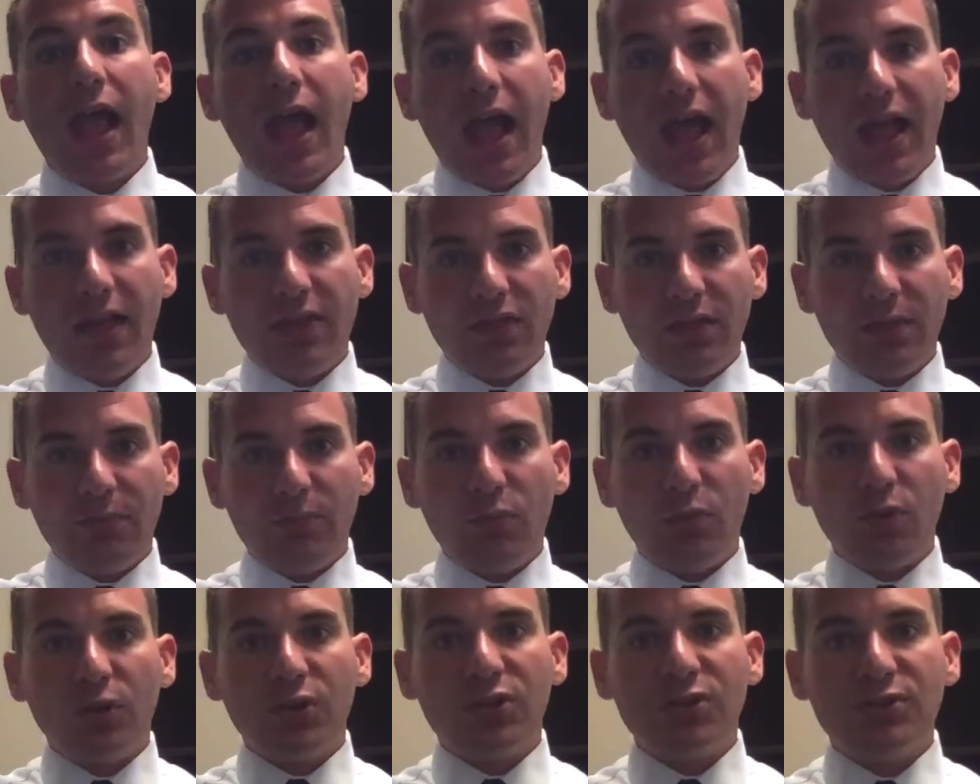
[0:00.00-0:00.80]
And the
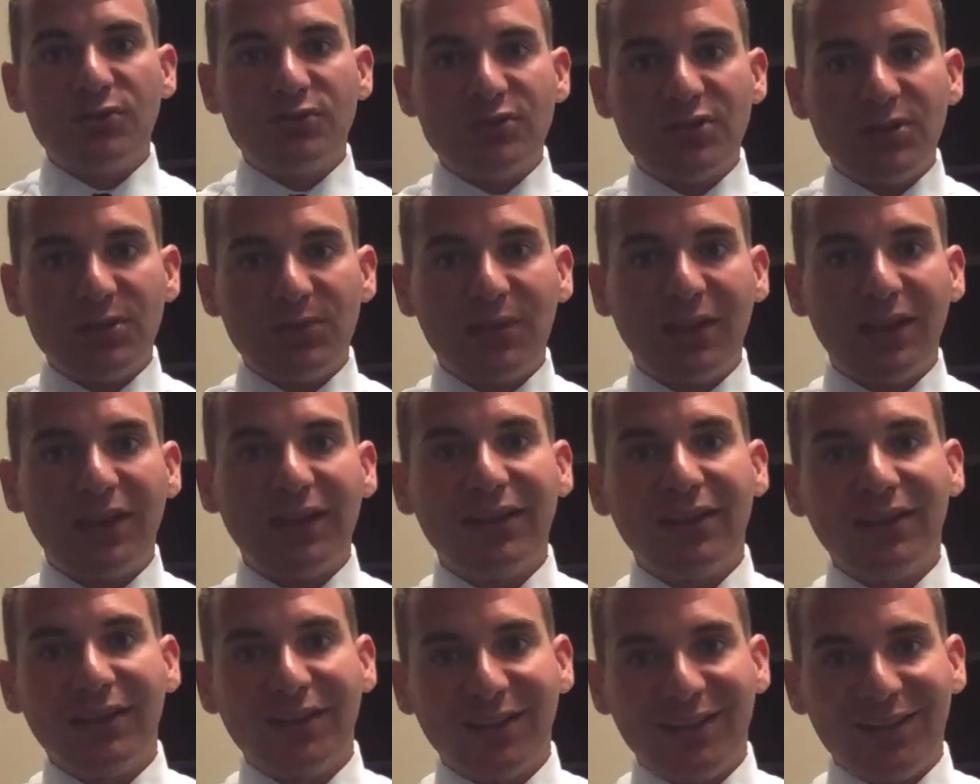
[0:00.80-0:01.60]
more you do it,
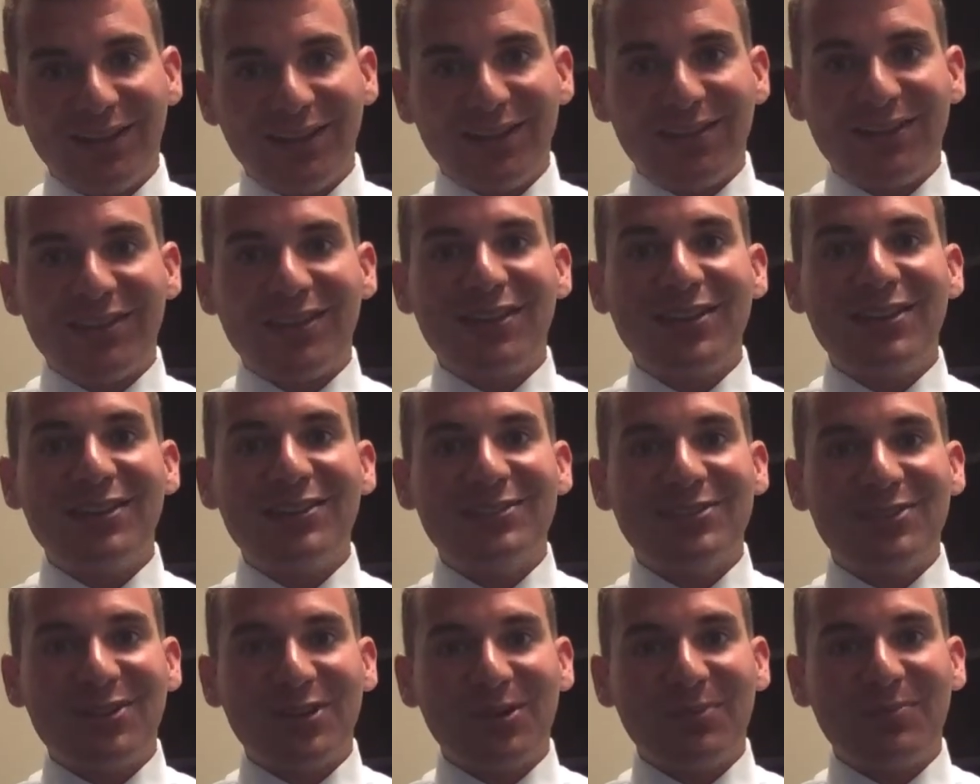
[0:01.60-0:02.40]
the
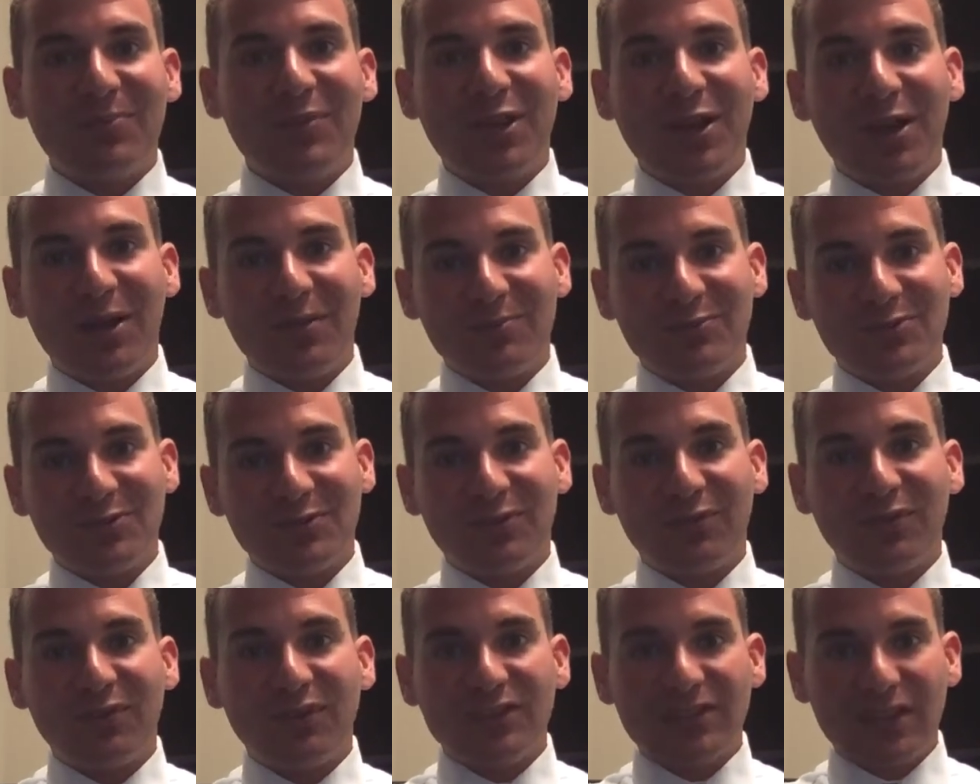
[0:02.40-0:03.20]
easier it becomes
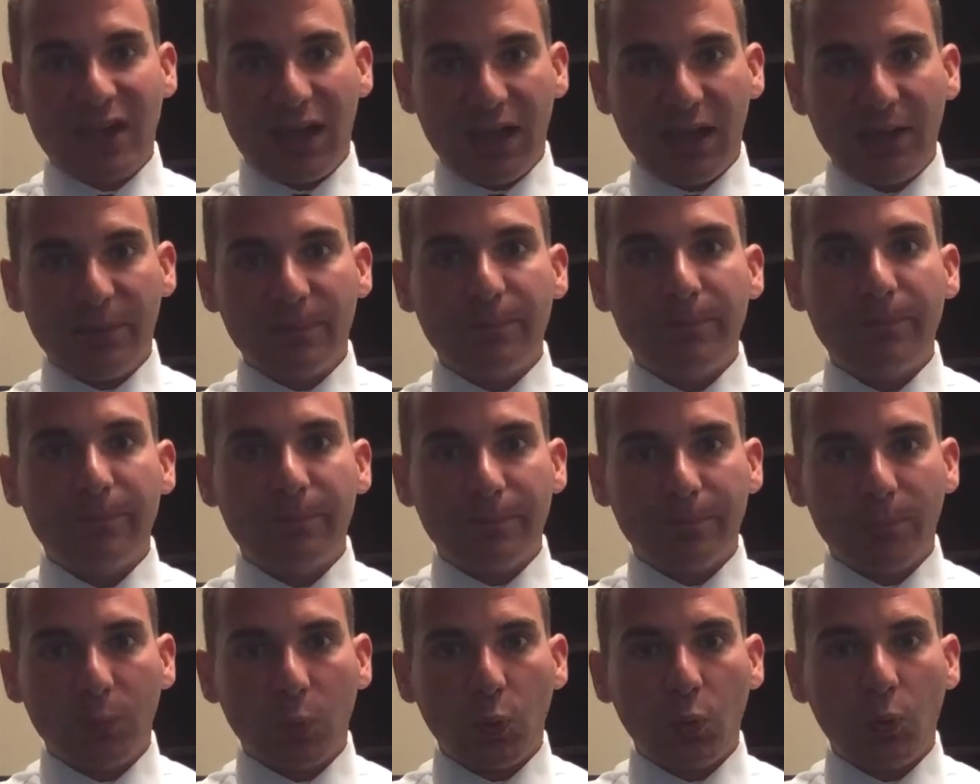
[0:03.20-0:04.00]
over time,
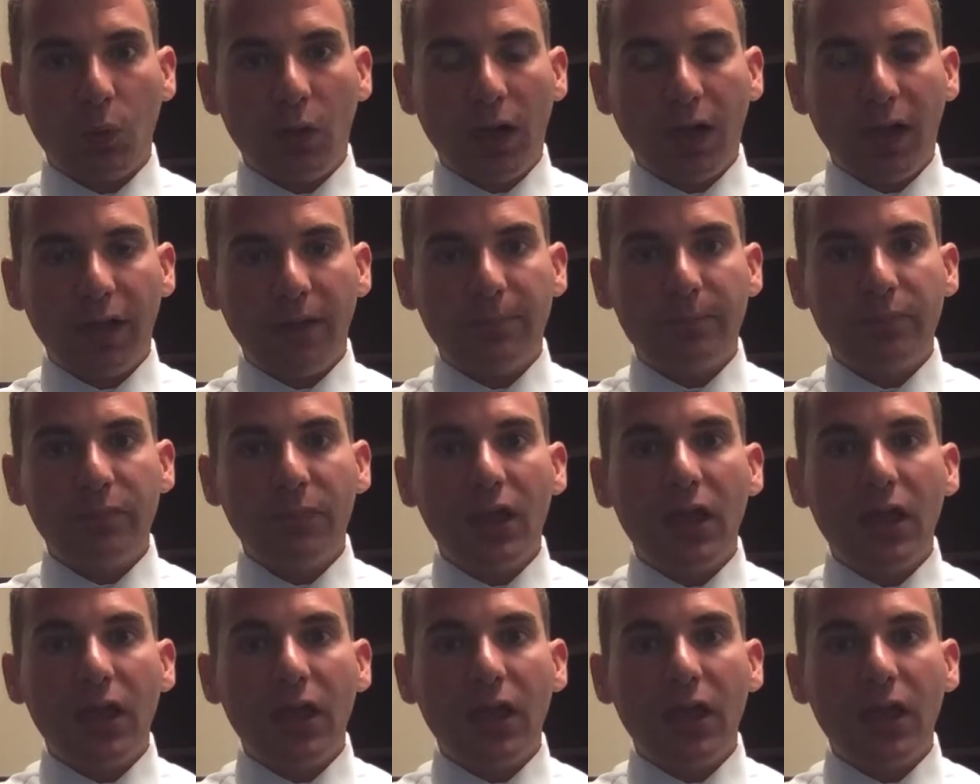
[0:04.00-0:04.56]
okay?